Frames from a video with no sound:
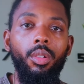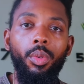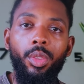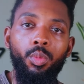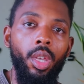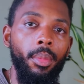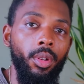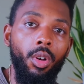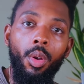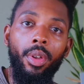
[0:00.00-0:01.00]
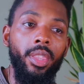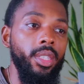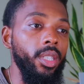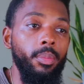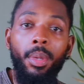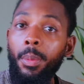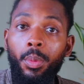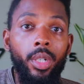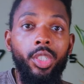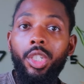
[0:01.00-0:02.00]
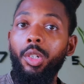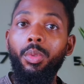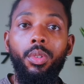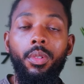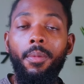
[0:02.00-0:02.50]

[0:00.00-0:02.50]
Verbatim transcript: with women or with people in general.